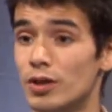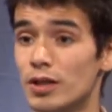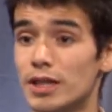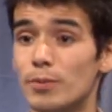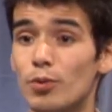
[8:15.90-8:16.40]

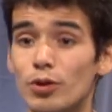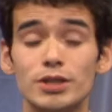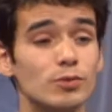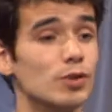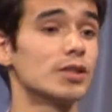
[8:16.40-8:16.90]
the
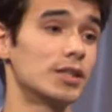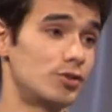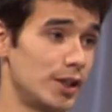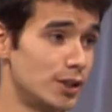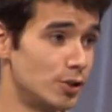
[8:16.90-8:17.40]
important work that
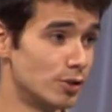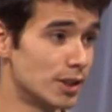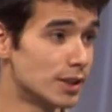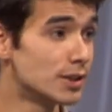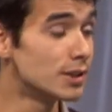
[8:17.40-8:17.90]
trade
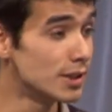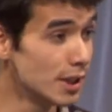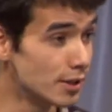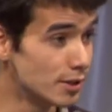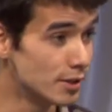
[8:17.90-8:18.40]
unionists did.